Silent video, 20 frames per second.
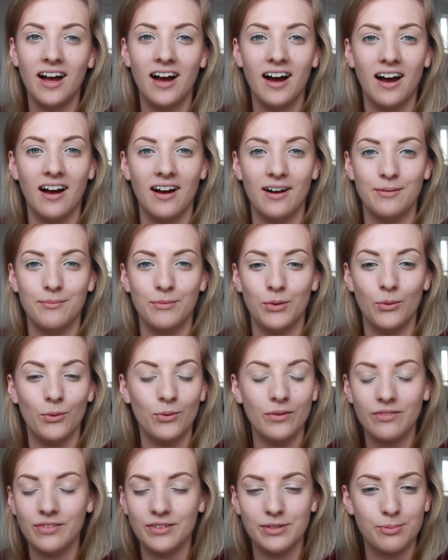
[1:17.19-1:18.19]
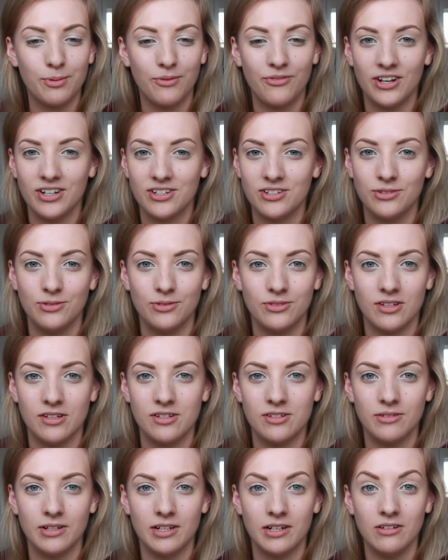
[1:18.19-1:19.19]
All of these professionals are
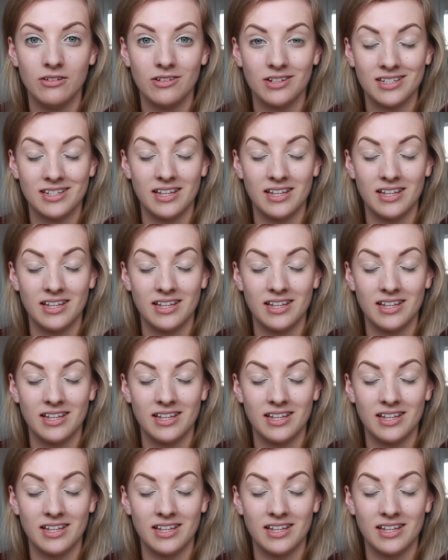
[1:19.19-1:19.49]
doing looks